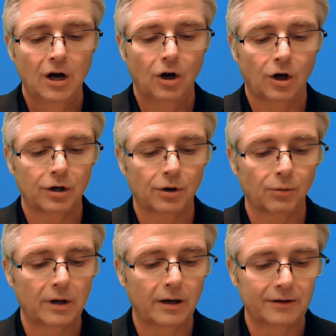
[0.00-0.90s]
on
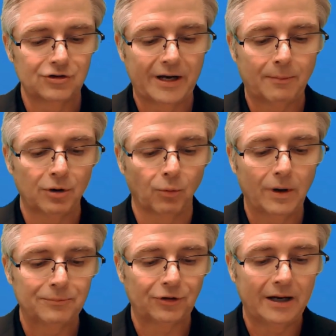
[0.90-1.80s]
our exam on the
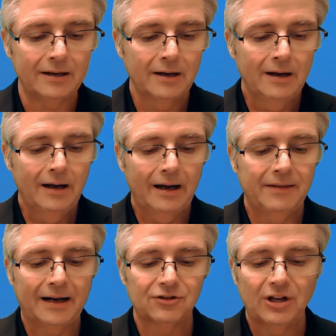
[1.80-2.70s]
website, and
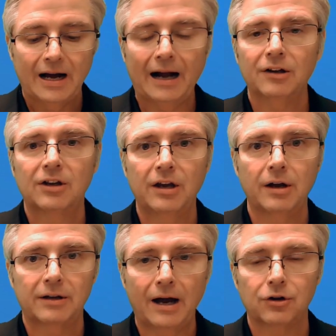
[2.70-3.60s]
that is how to
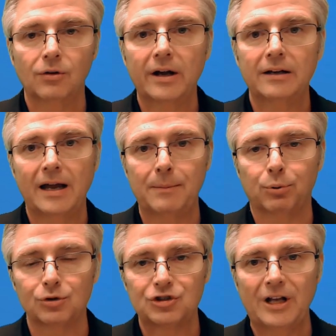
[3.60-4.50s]
calculate a
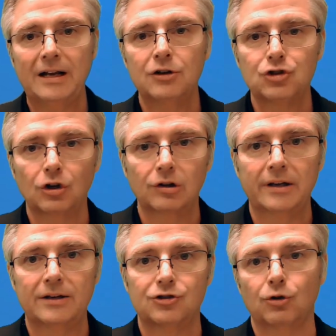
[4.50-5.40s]
percentage
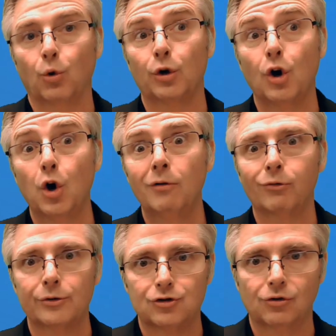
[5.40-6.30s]
lease, or an
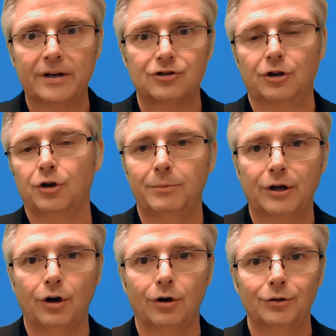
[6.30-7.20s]
overage lease it could be
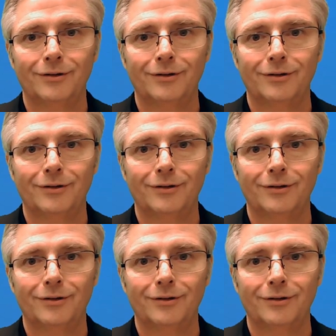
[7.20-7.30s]
called.